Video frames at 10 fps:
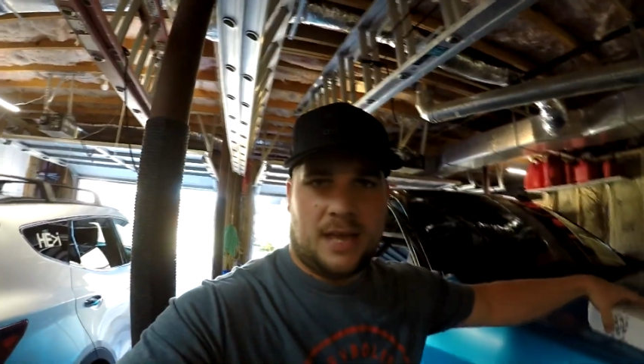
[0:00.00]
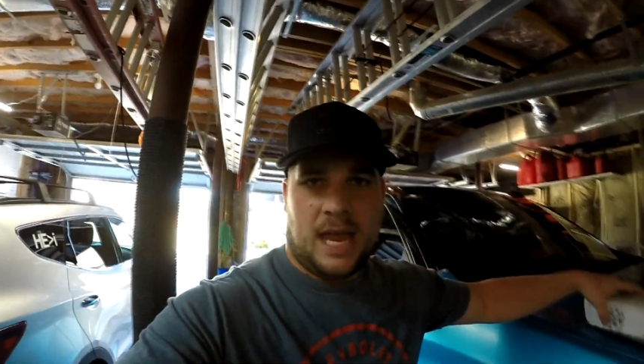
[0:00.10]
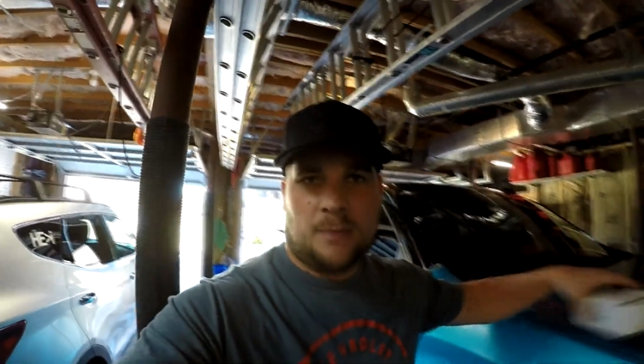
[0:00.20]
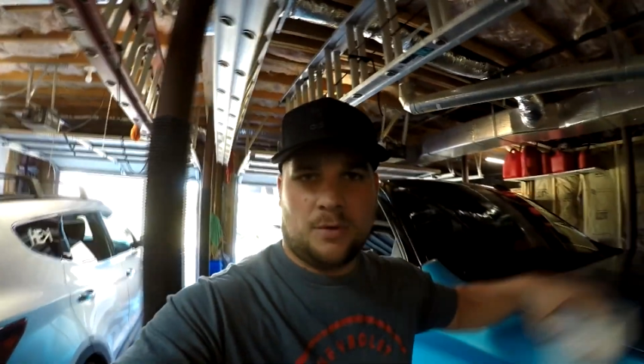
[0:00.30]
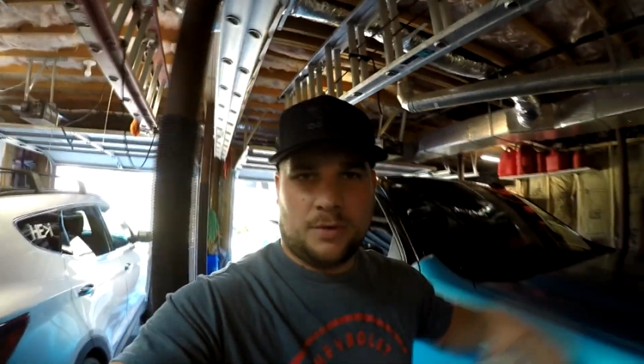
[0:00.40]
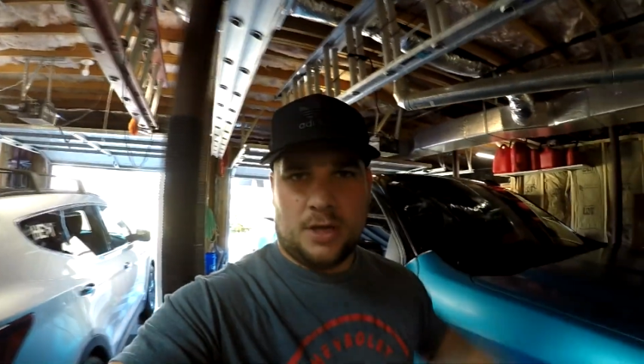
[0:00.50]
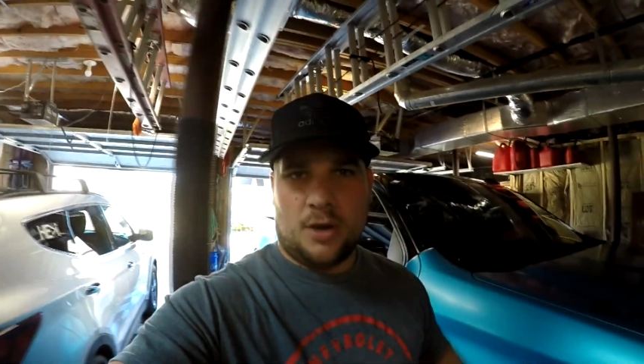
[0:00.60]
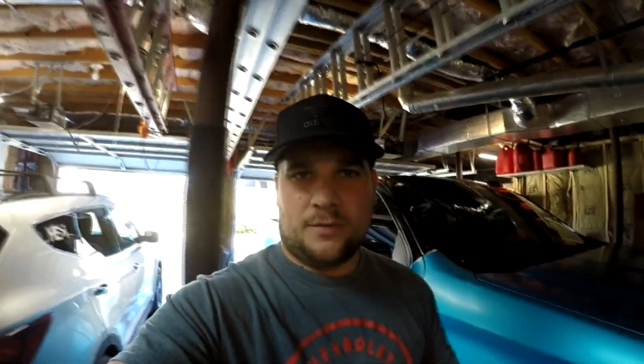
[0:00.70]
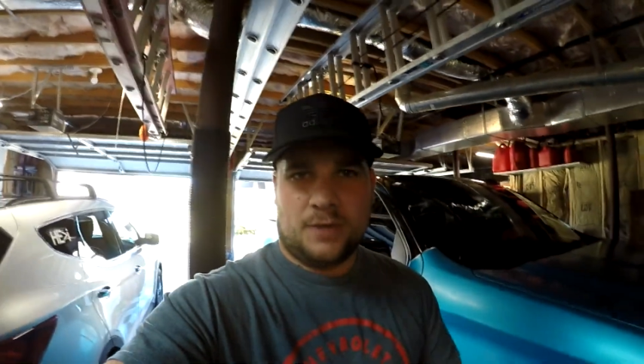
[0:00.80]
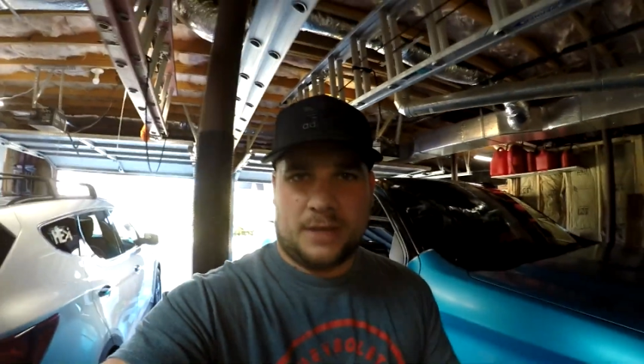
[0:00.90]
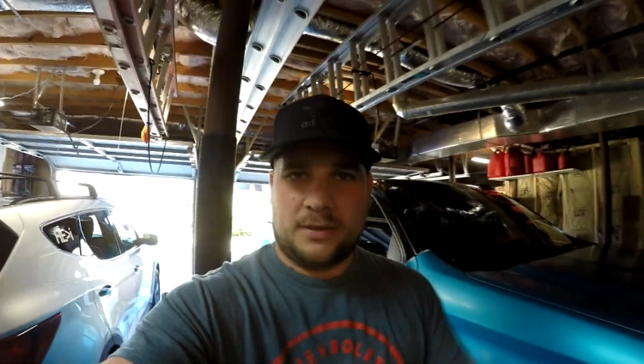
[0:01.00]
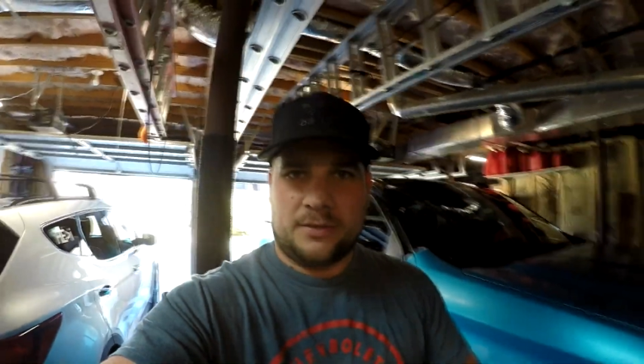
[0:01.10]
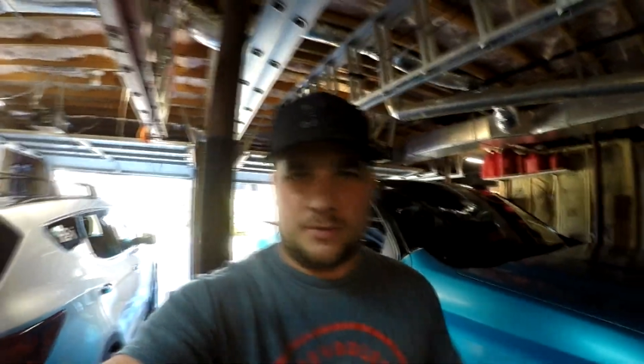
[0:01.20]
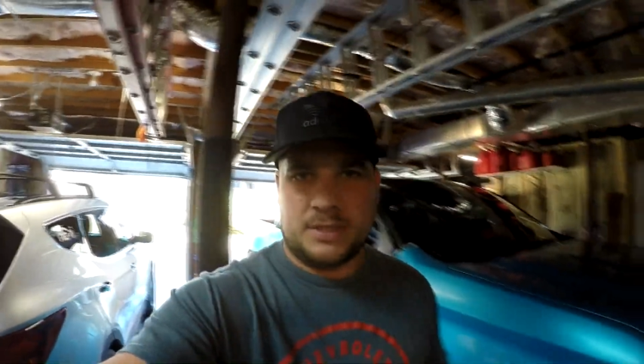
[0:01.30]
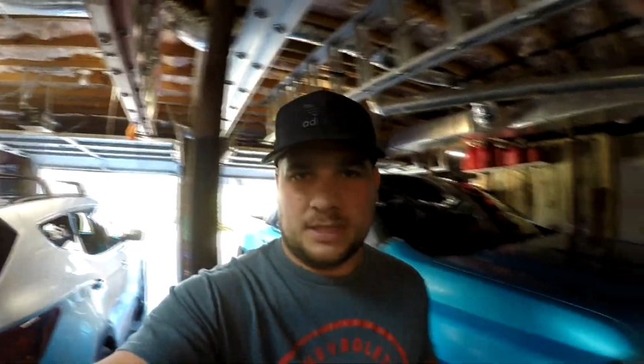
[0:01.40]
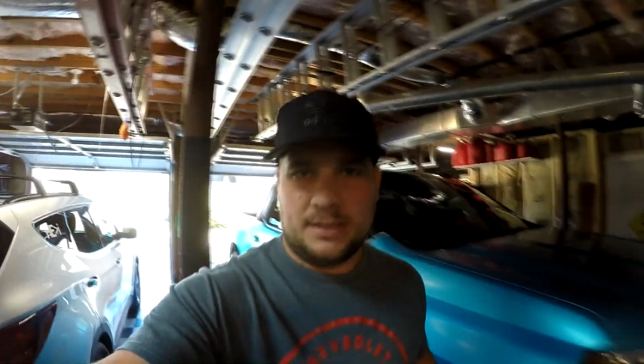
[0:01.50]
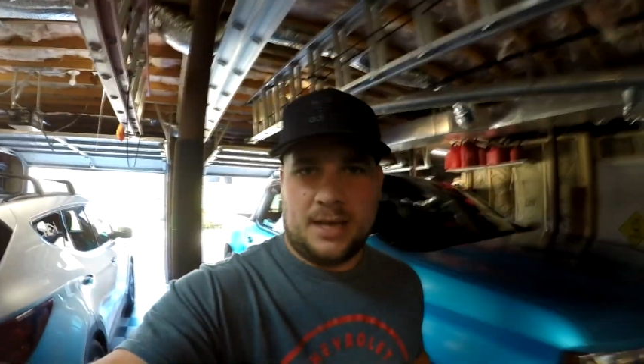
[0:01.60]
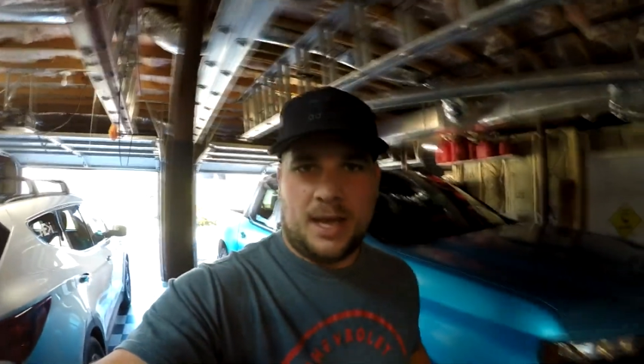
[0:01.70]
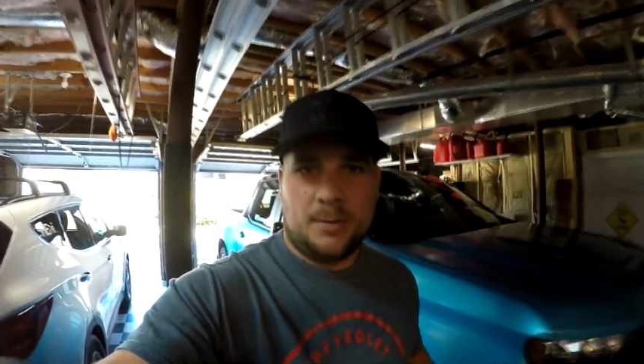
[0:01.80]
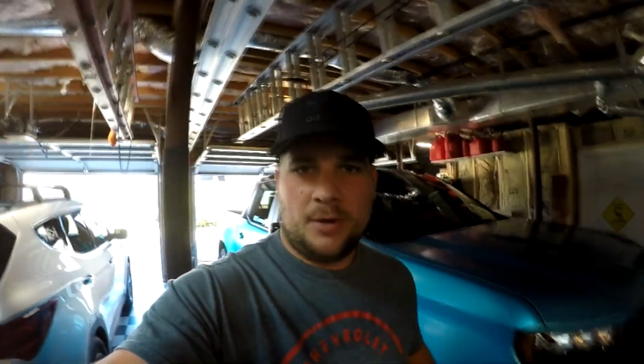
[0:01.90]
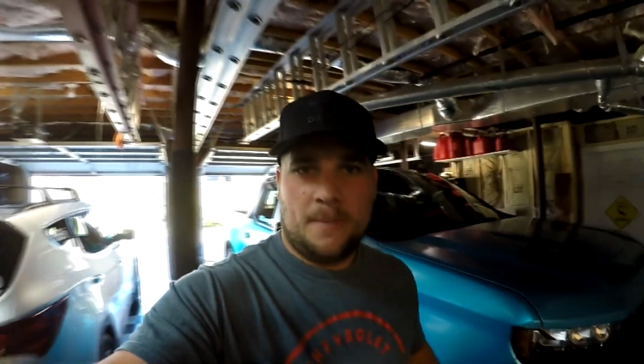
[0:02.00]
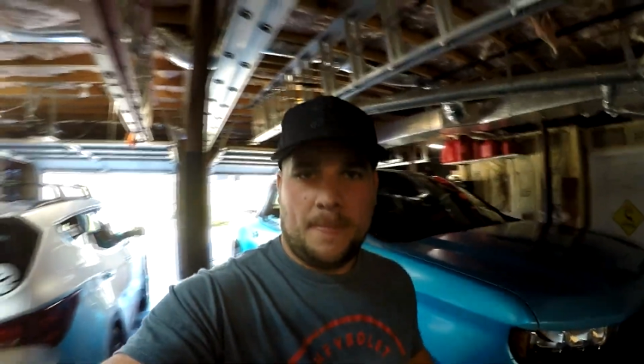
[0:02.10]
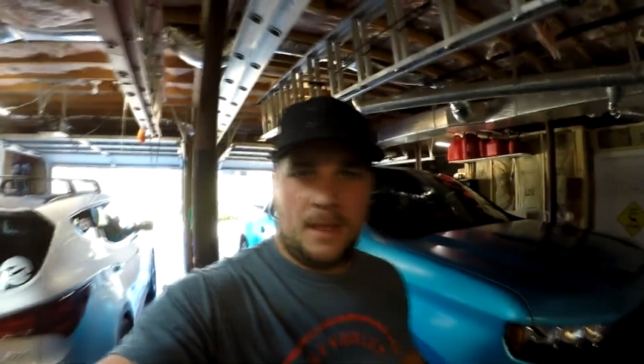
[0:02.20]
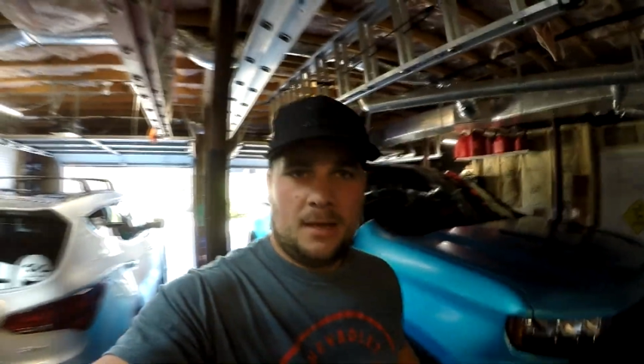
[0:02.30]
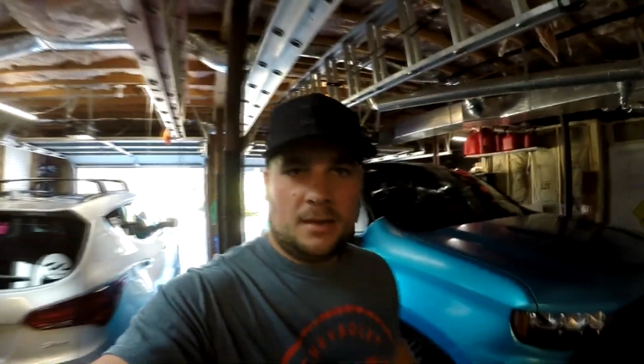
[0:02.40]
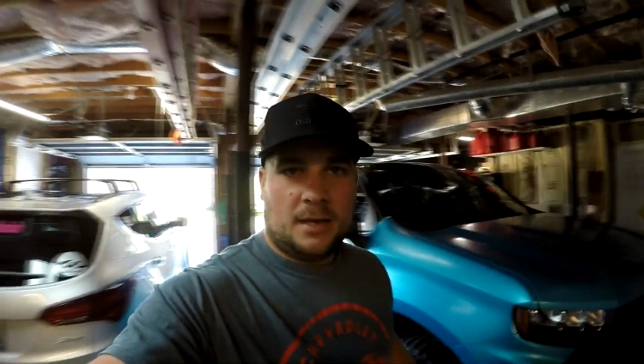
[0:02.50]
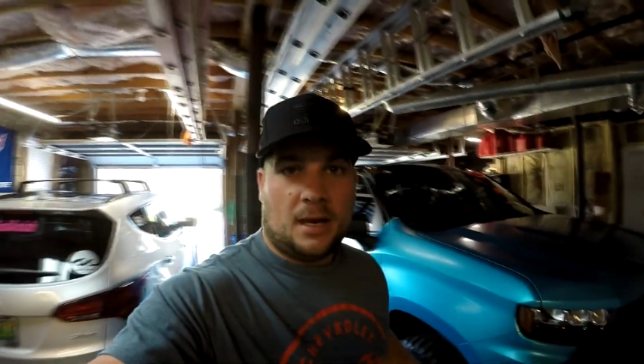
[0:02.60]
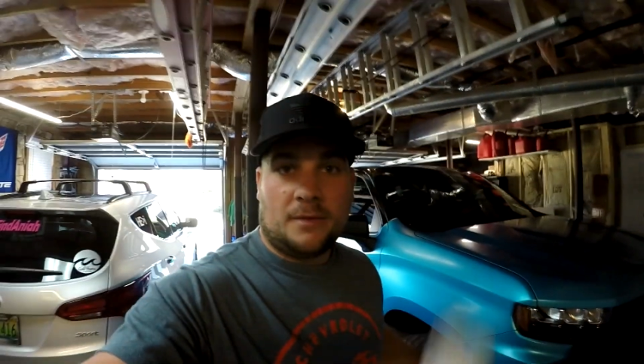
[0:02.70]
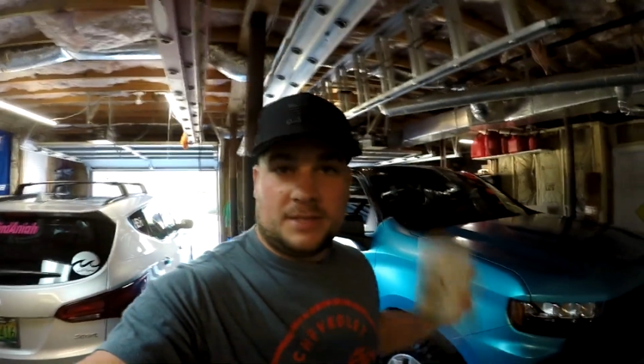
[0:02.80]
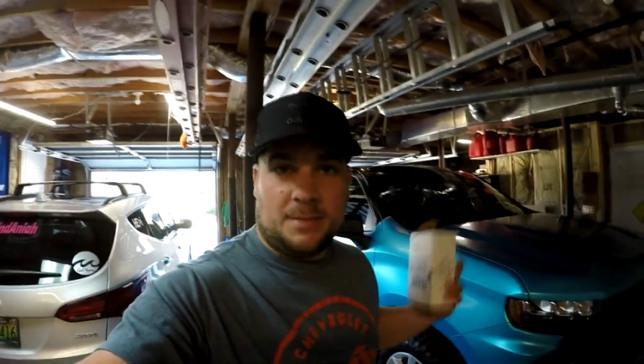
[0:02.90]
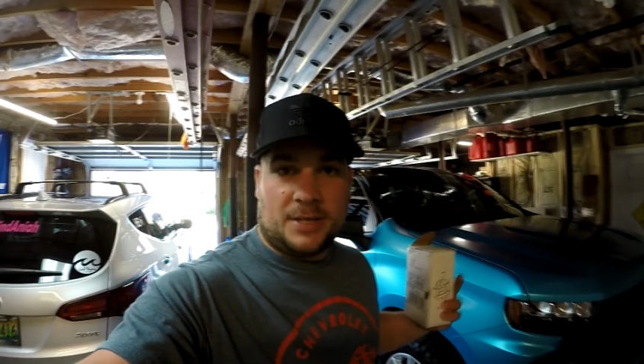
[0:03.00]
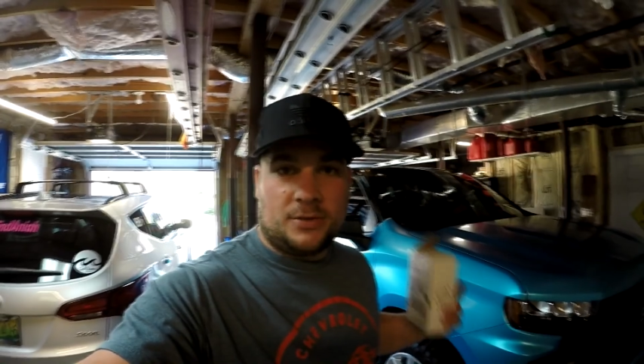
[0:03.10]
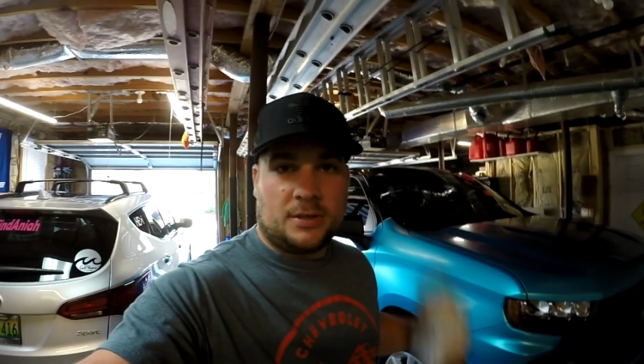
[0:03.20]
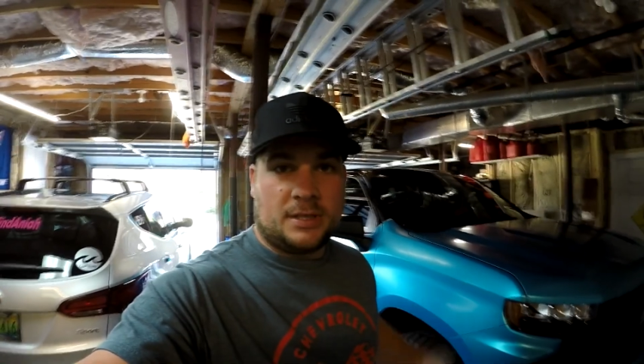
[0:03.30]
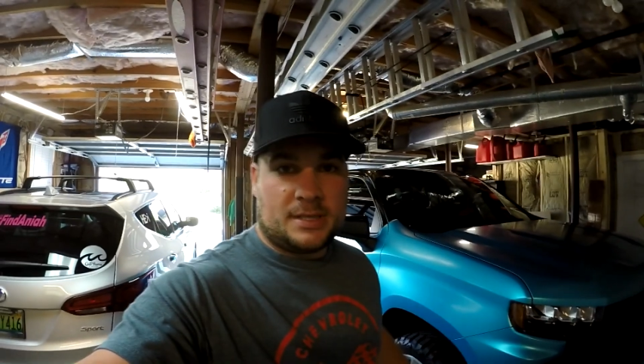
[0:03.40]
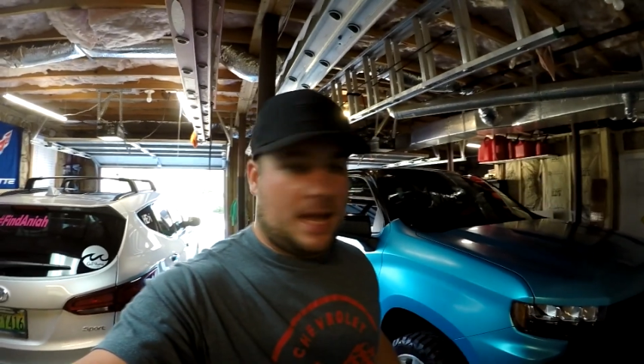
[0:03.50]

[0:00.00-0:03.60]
camera would go for like the 360 camera. And obviously my truck doesn't